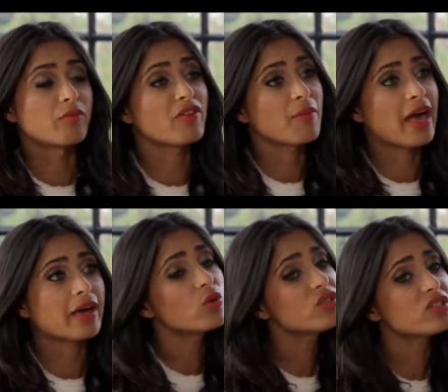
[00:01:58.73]
from that.
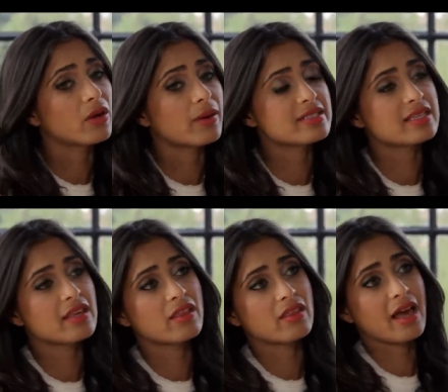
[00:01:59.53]
Also, I'd say
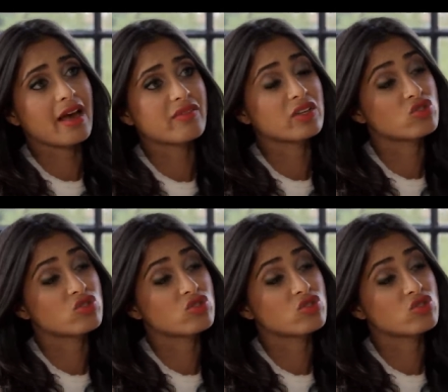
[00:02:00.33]
that having a